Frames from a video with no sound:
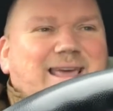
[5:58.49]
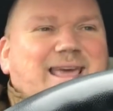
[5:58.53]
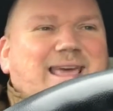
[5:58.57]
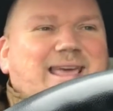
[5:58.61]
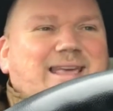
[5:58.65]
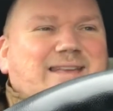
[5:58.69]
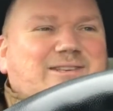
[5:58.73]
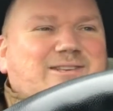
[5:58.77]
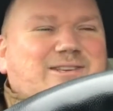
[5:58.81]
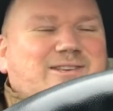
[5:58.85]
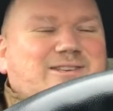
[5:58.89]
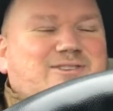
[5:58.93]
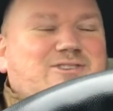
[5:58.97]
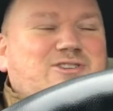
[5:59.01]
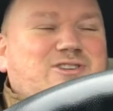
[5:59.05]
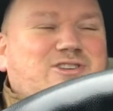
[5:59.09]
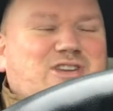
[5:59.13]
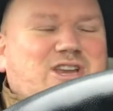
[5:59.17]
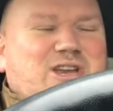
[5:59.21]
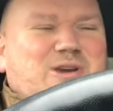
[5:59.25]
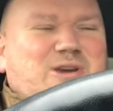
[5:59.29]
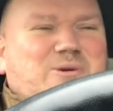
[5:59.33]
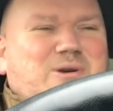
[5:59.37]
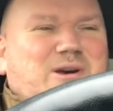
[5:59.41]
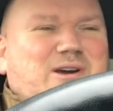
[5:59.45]
It's just
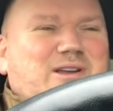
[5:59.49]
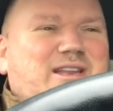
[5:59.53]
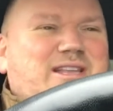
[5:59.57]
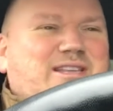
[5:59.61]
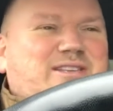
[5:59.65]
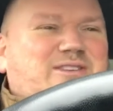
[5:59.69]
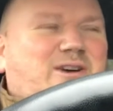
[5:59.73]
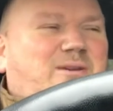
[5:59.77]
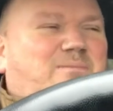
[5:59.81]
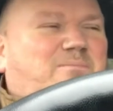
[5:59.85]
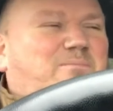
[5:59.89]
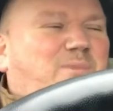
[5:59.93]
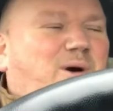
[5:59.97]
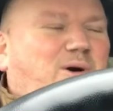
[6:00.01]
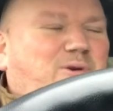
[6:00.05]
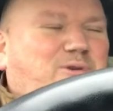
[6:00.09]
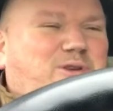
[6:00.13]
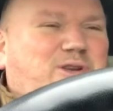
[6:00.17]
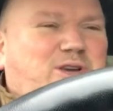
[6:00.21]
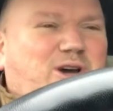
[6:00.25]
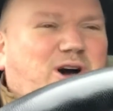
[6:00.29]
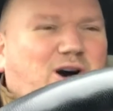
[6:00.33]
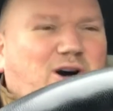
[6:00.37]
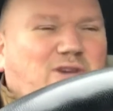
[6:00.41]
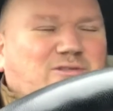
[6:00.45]
newer and it's got mod
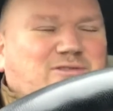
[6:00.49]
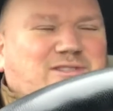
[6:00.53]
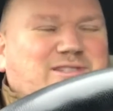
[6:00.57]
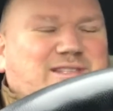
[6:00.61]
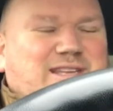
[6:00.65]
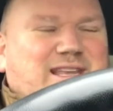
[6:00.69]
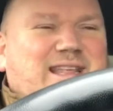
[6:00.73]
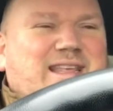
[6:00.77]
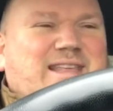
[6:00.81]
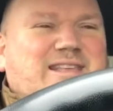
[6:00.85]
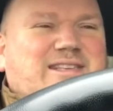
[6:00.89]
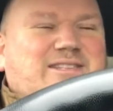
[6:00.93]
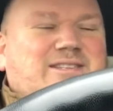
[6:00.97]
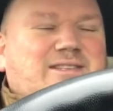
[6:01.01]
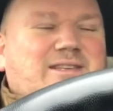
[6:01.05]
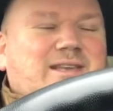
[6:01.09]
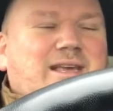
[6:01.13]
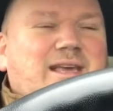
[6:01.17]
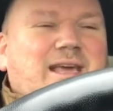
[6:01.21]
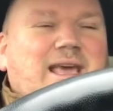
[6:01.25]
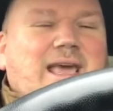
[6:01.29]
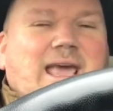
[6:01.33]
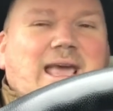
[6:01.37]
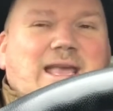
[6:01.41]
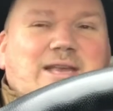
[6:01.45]
cons, and it's
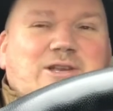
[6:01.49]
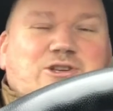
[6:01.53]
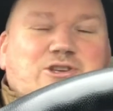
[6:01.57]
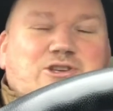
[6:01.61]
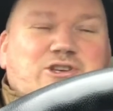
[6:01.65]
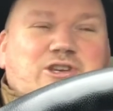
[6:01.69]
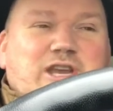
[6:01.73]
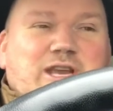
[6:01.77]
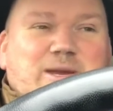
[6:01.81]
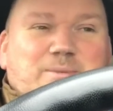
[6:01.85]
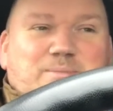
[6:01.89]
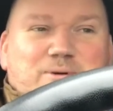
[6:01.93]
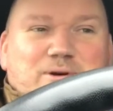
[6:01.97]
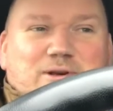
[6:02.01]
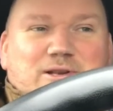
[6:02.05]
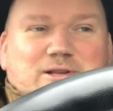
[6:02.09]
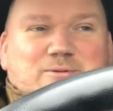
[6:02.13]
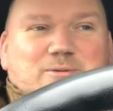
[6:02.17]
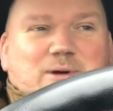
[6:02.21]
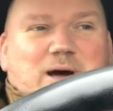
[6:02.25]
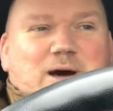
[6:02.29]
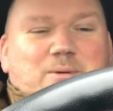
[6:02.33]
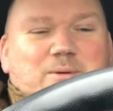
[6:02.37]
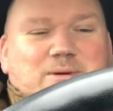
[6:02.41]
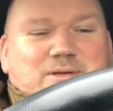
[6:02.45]
cheaper as
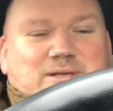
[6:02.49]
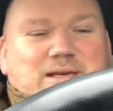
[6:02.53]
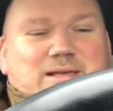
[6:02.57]
well, which